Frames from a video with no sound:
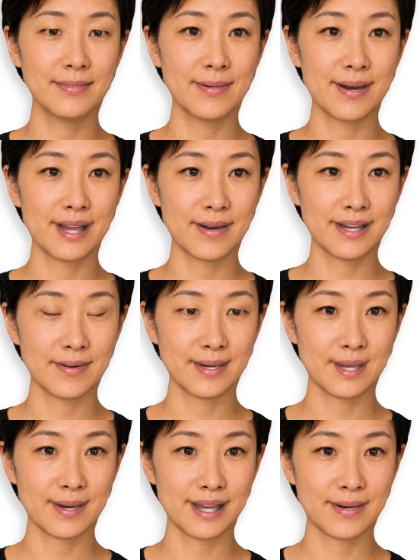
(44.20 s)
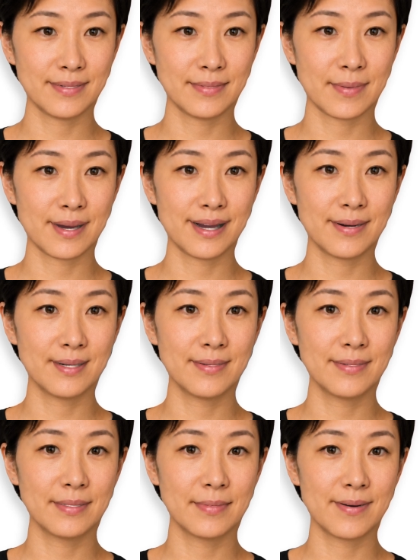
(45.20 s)
And every new hand brought its
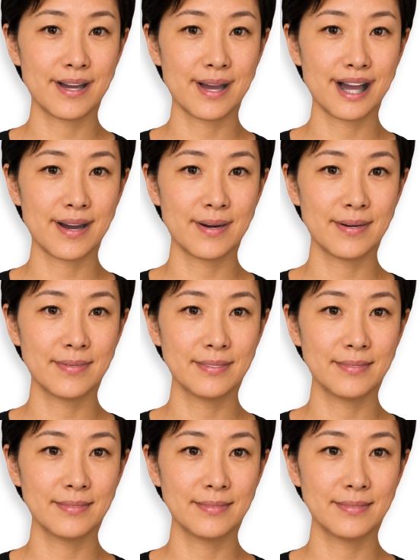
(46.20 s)
own small variations.